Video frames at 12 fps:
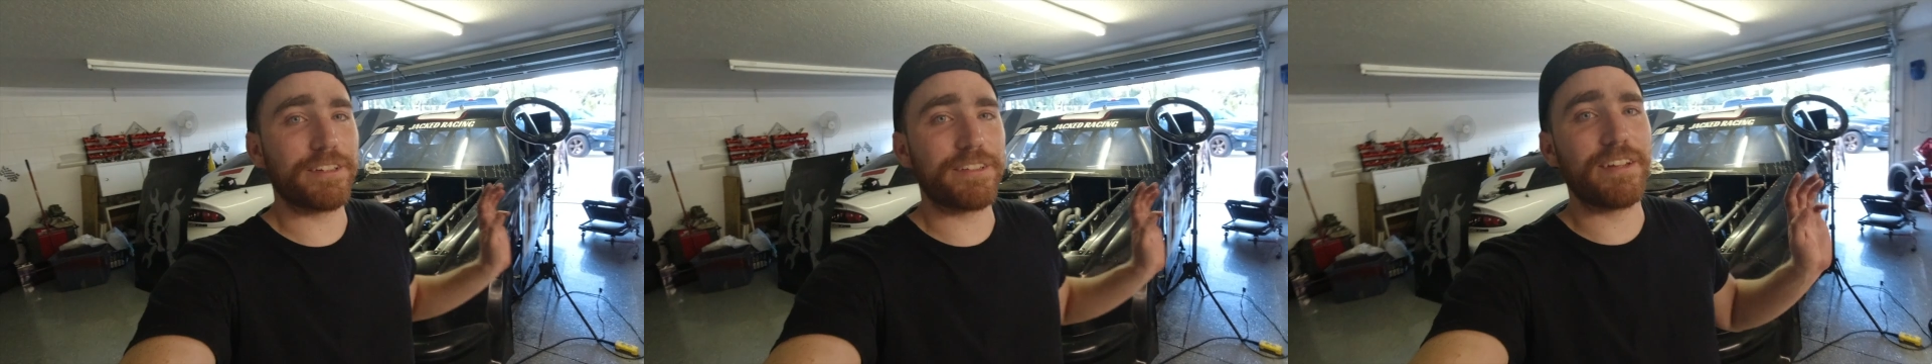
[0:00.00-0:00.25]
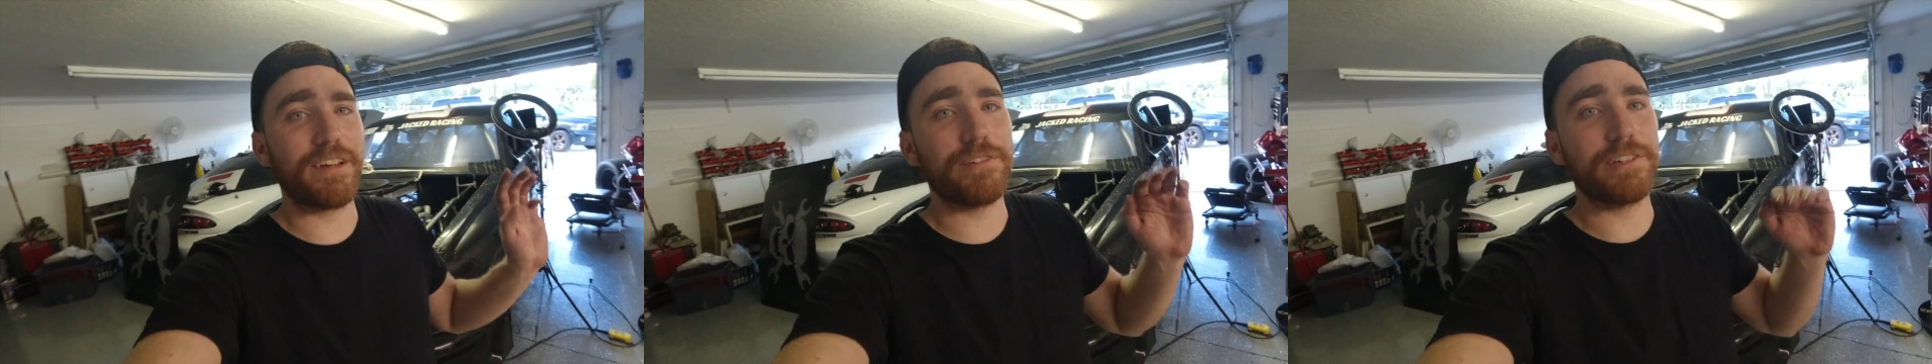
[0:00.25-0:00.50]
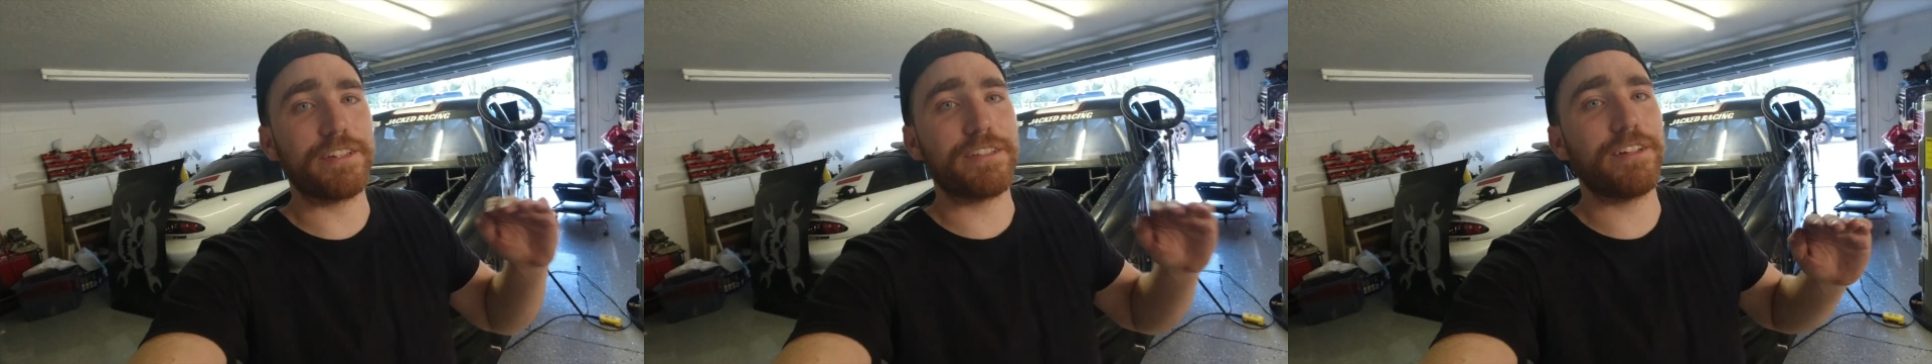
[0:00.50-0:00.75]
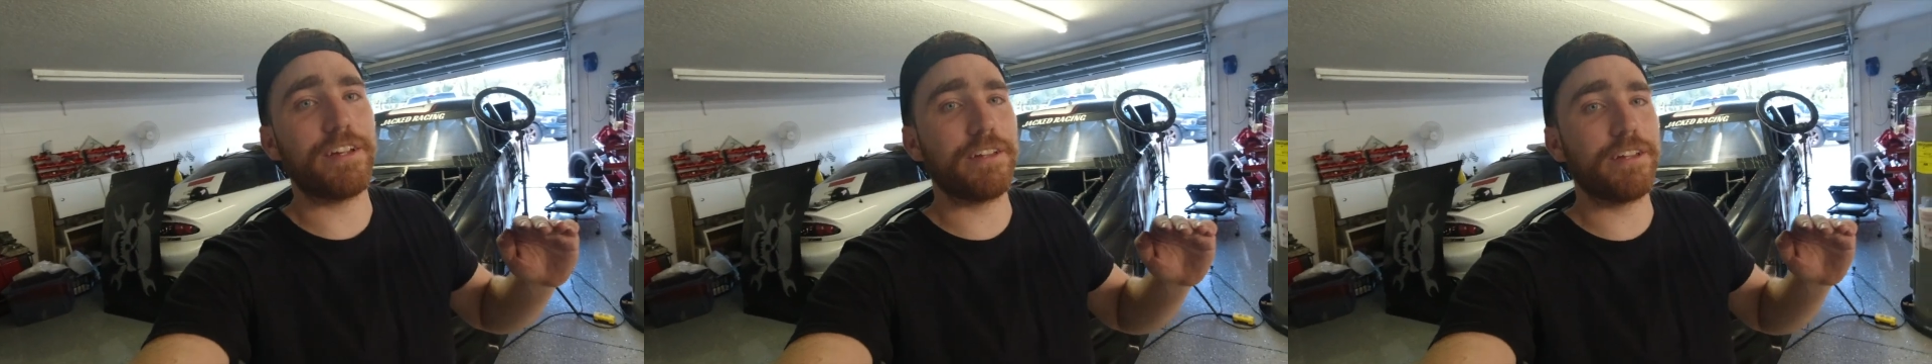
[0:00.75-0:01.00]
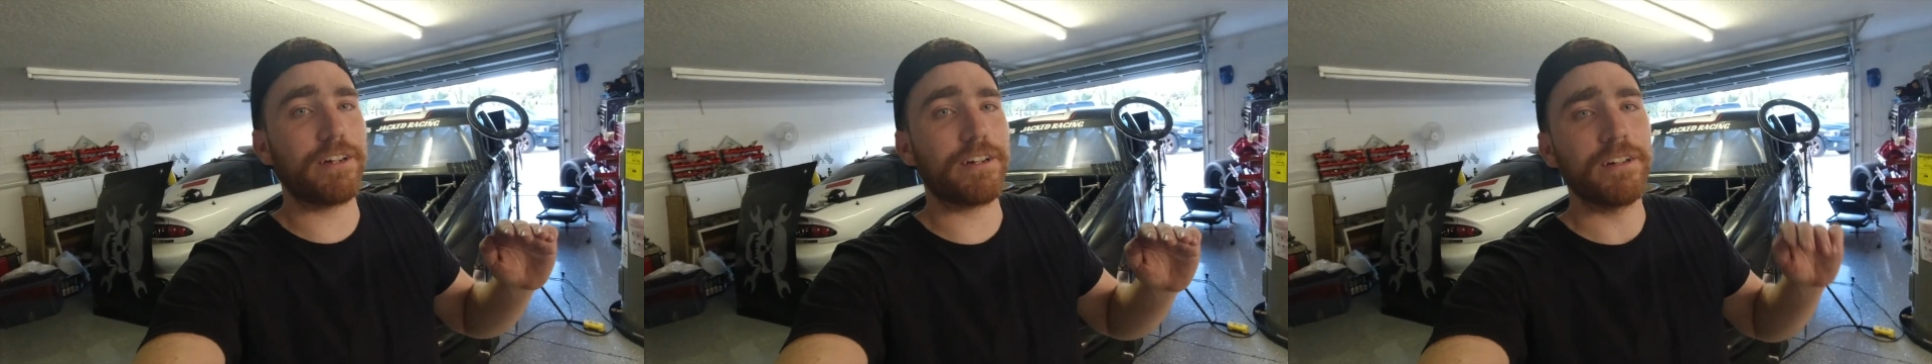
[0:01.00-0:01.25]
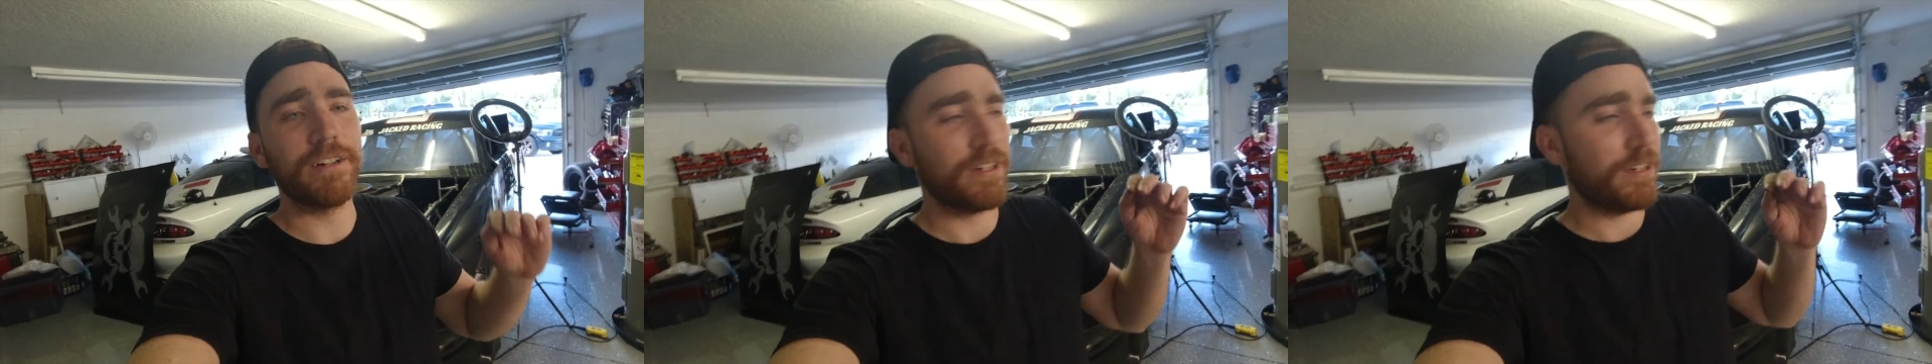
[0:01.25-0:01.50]
to 7. It stayed
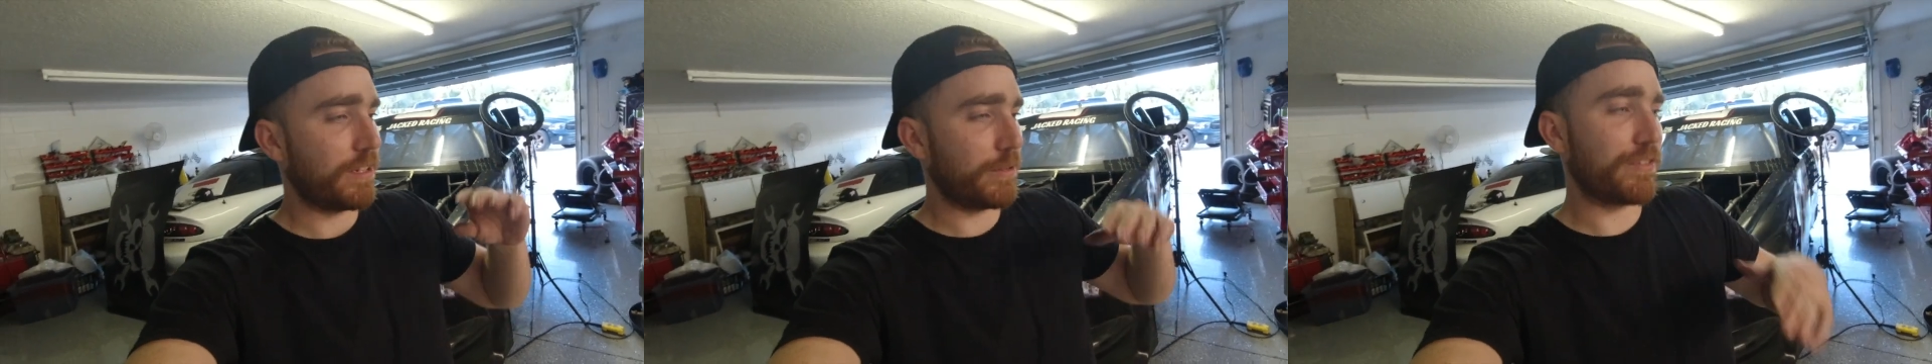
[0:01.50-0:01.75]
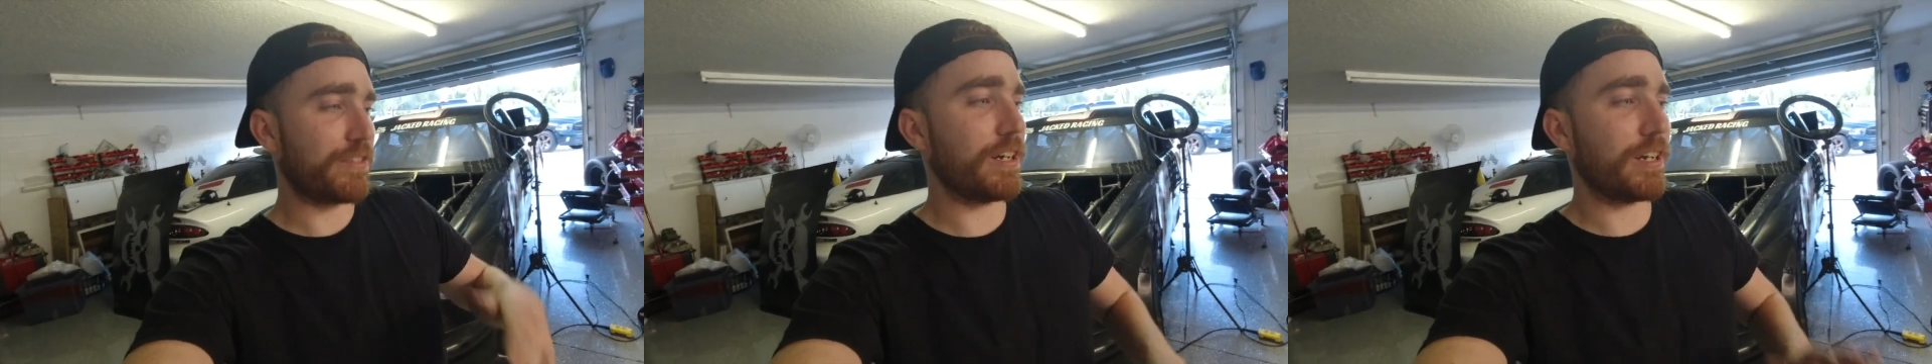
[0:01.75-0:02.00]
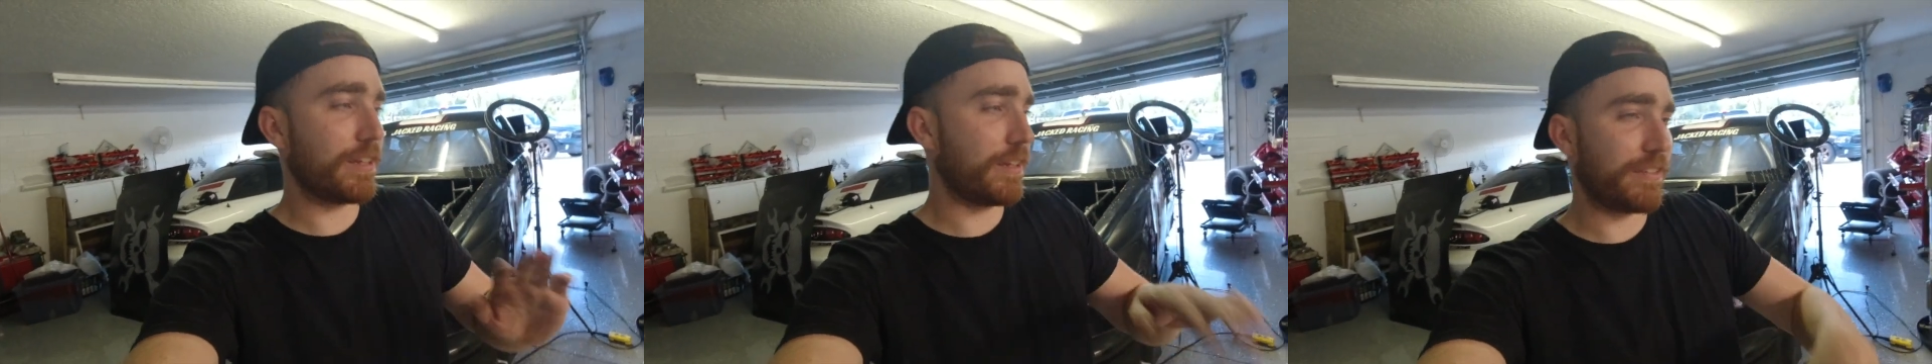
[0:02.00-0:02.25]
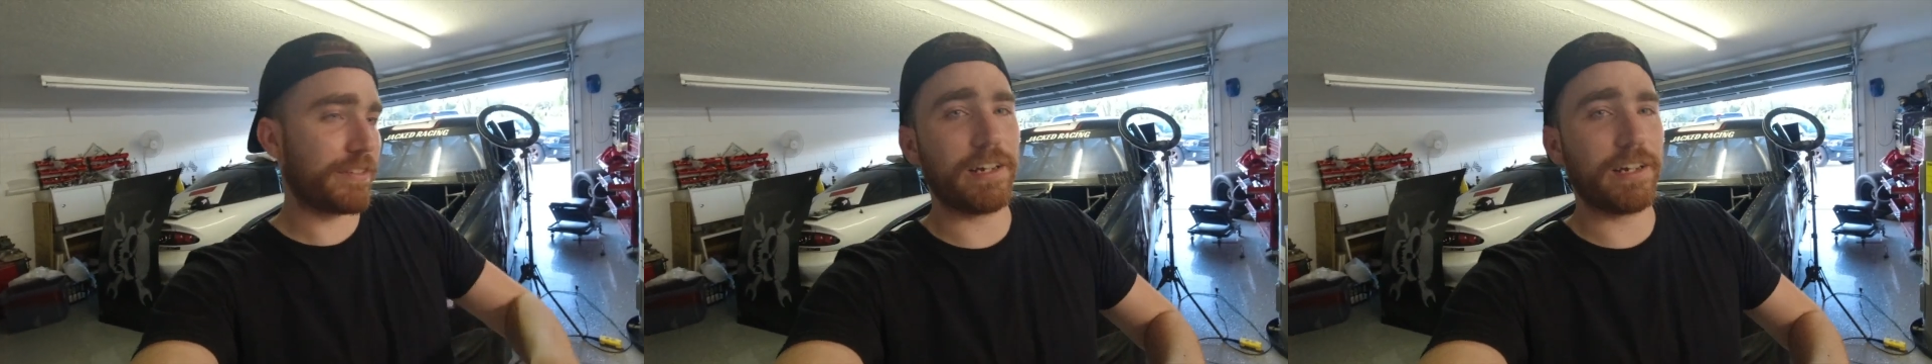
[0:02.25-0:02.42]
there. There was none of this